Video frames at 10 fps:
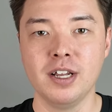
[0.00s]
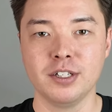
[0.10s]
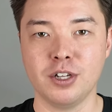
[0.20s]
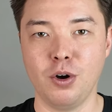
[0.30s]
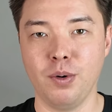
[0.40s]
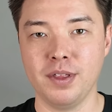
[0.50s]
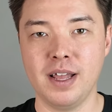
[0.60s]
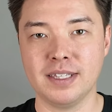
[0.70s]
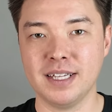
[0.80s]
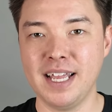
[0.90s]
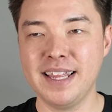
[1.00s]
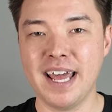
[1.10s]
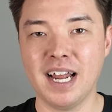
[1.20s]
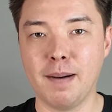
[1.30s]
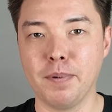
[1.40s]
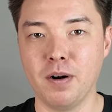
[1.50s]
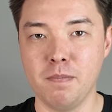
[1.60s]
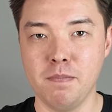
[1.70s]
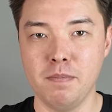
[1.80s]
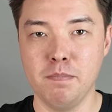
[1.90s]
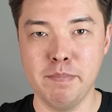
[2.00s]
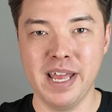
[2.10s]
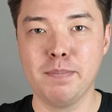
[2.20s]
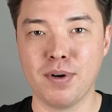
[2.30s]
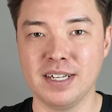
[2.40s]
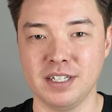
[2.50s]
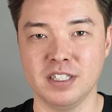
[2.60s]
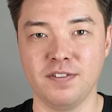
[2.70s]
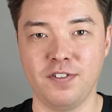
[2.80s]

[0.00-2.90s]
So it's in that upper mid presence